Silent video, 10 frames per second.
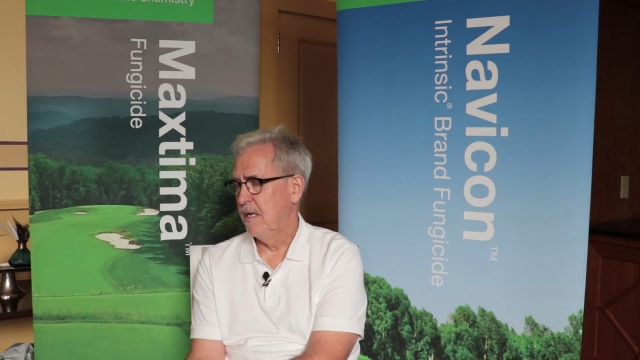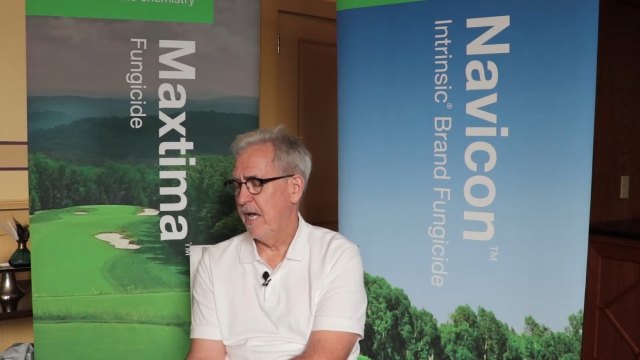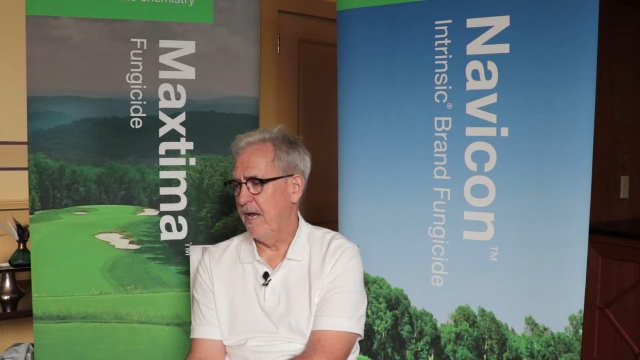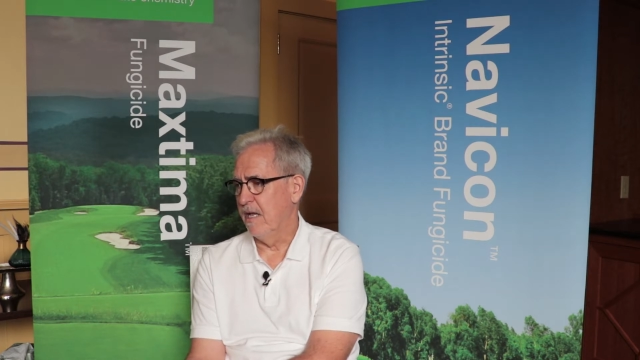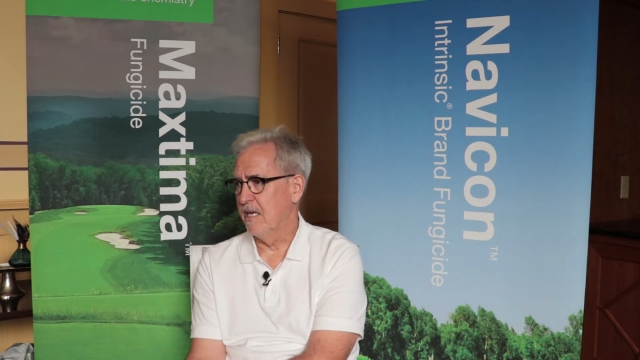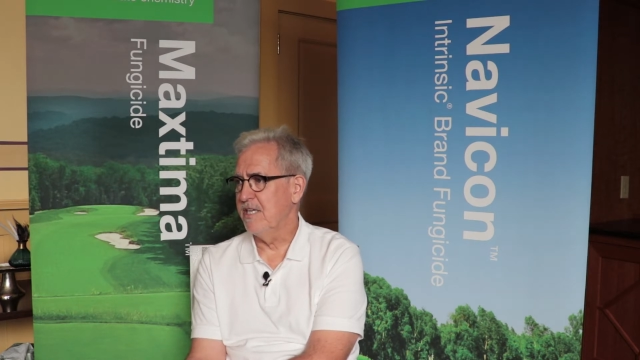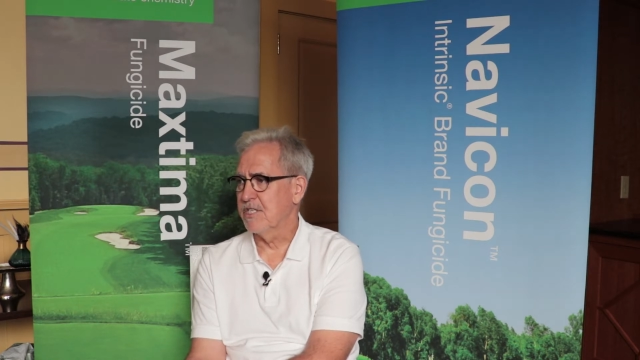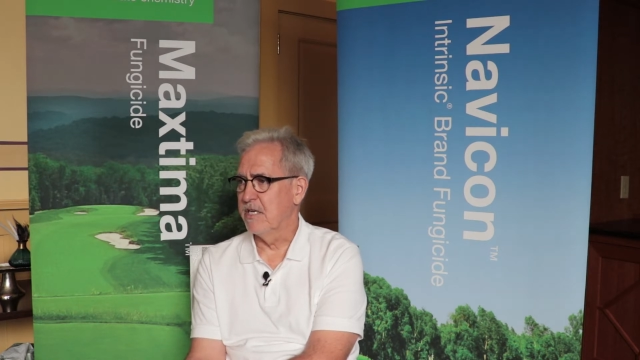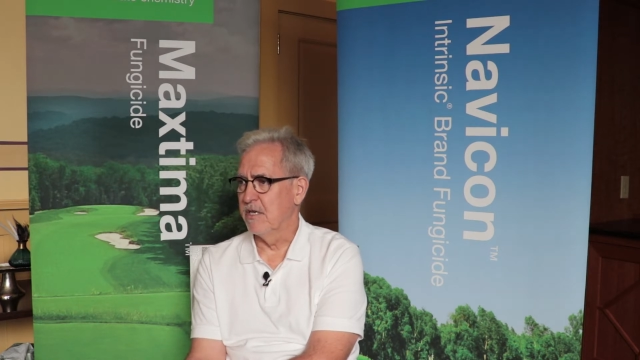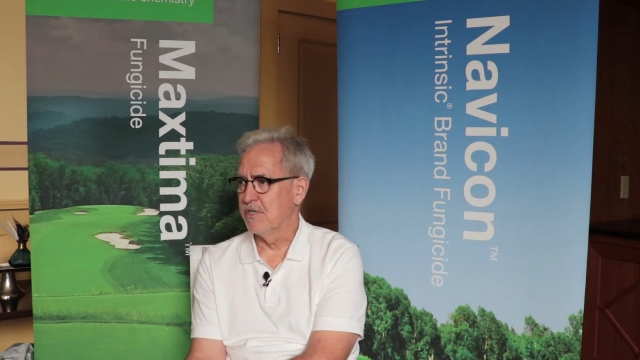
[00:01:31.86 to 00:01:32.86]
and at
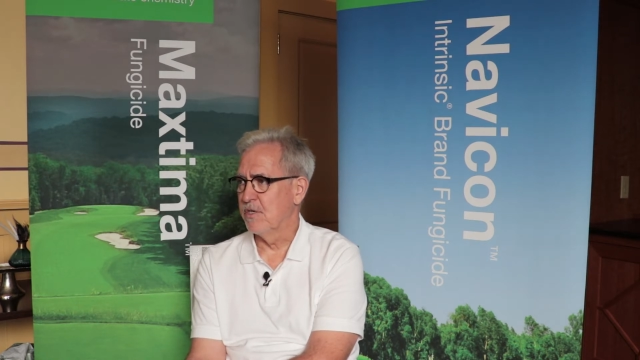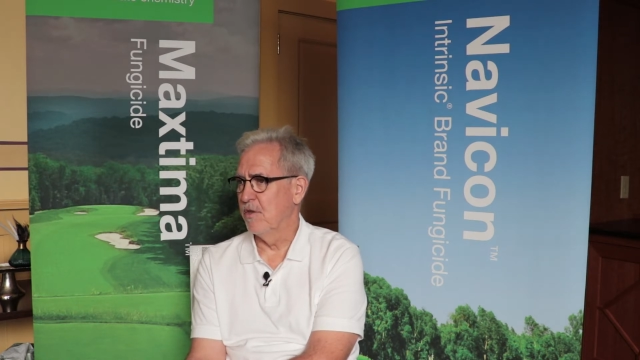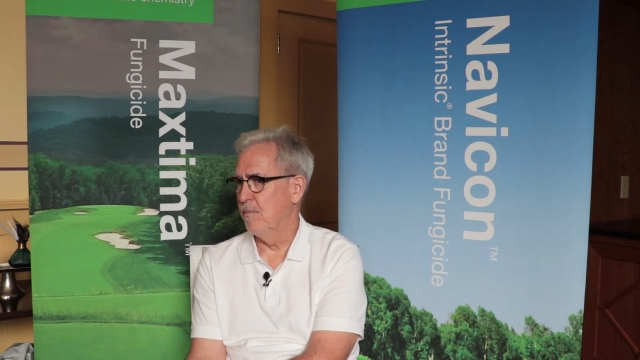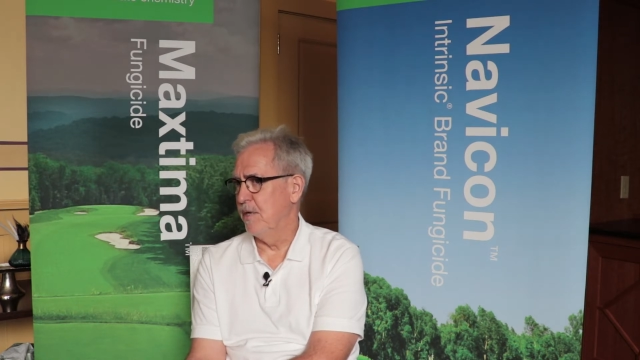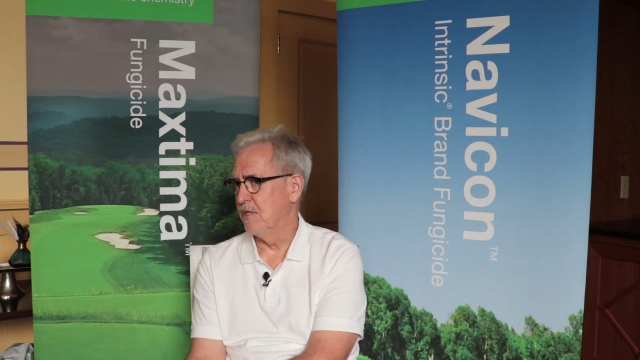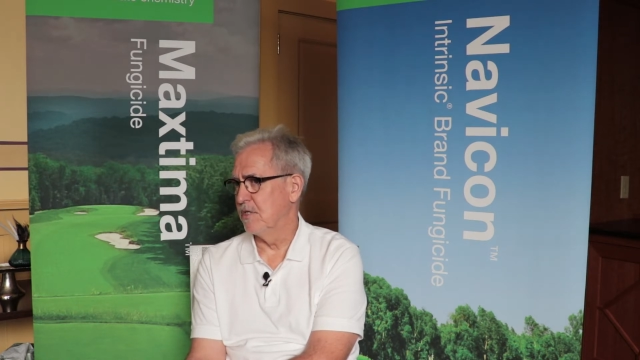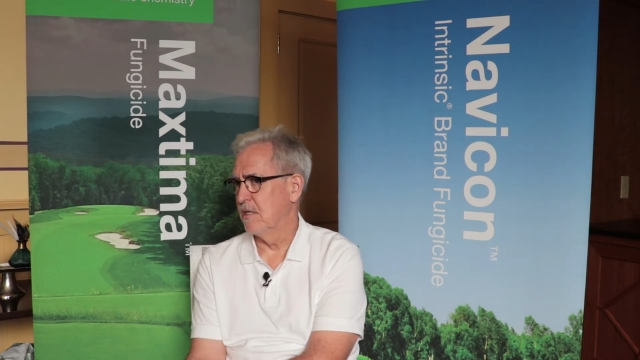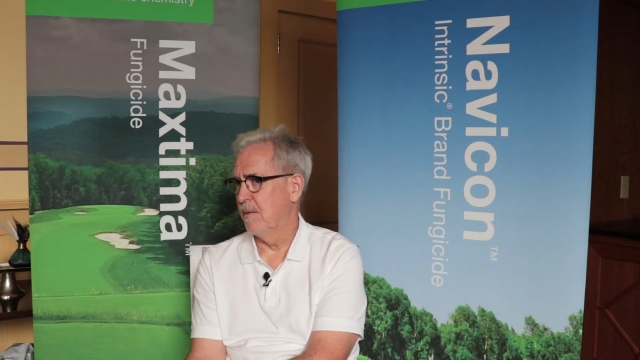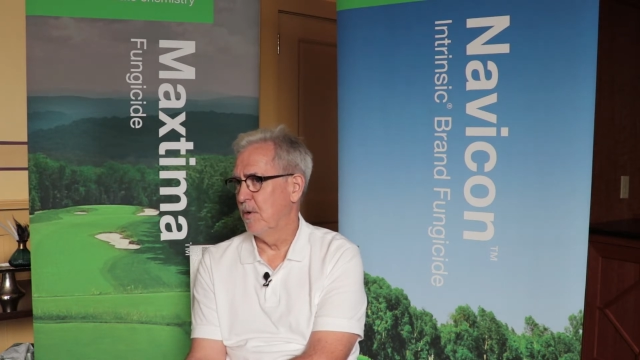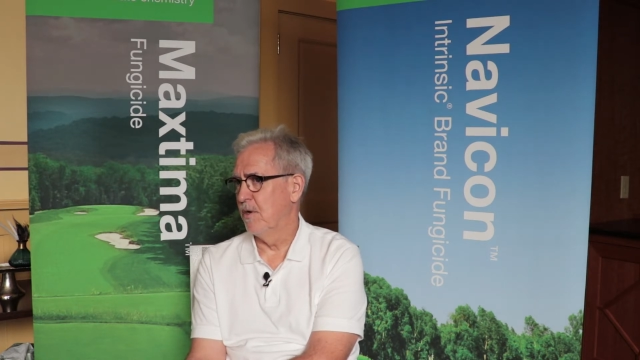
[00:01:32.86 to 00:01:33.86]
least get us to the
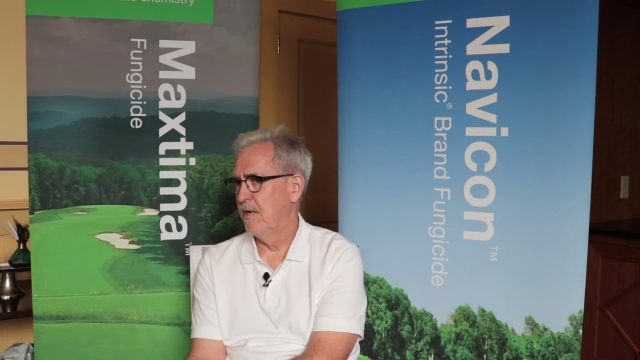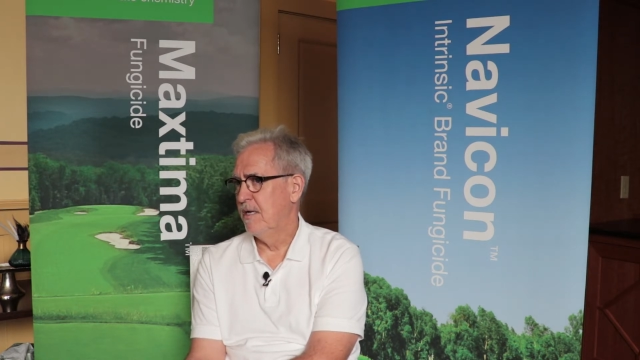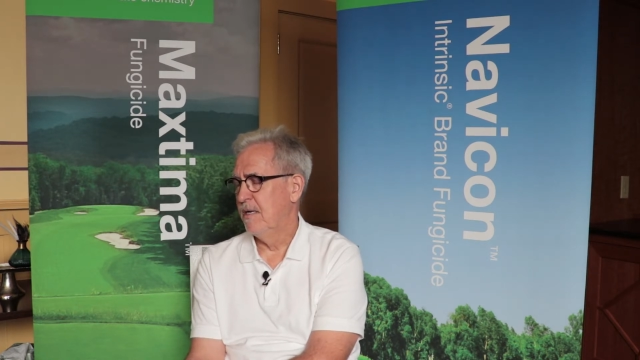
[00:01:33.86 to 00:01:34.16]
midsummer.